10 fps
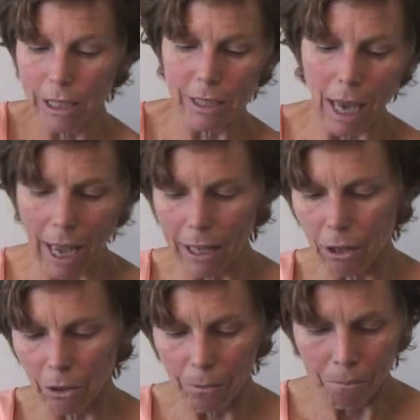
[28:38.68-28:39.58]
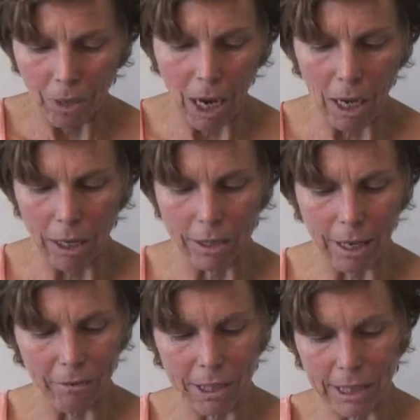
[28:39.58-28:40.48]
these
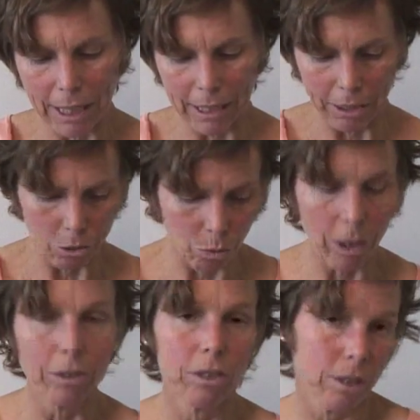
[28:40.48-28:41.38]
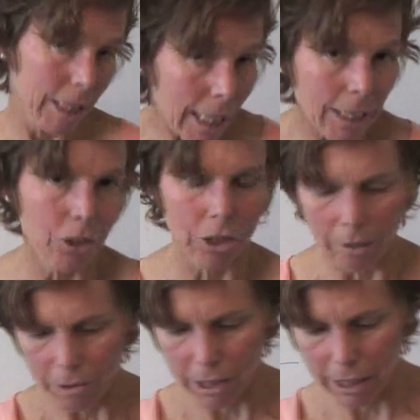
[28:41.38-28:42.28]
IL-17 as well as the
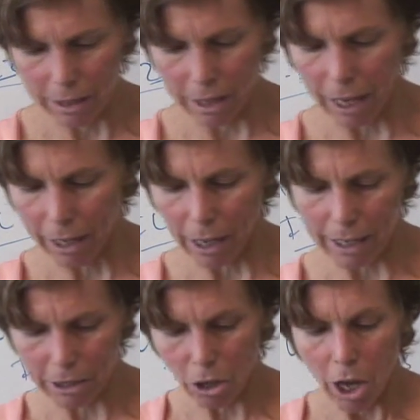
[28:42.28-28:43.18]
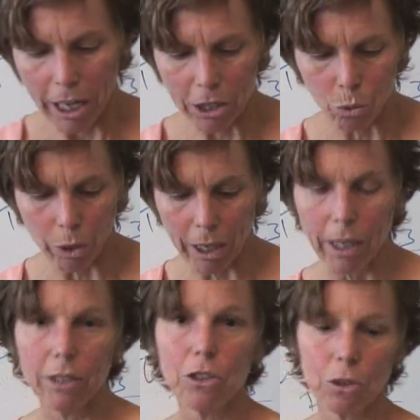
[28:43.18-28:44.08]
Th17 cytokines is what
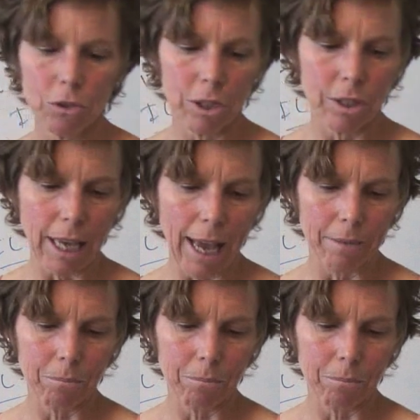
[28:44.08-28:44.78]
induces that.